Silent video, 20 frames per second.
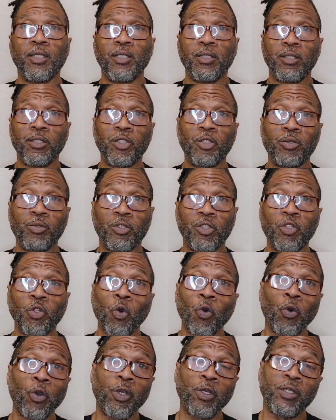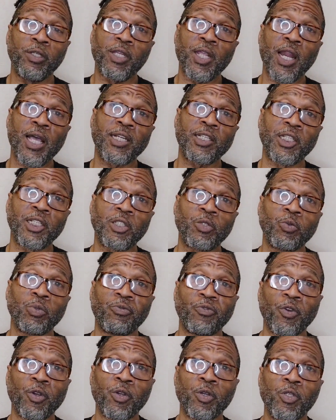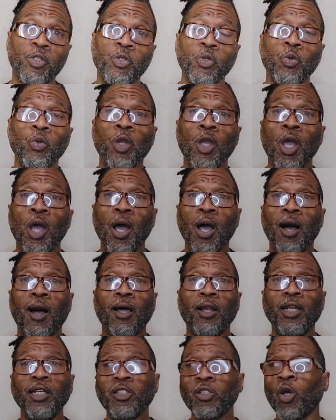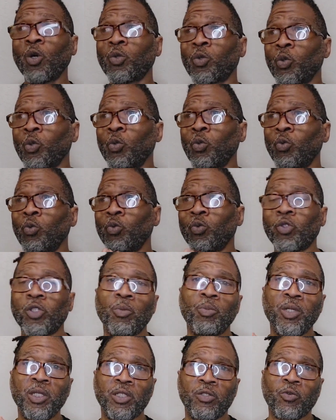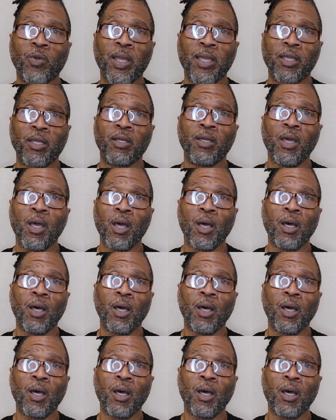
the story that I just referred to. Let's go through some of this right here.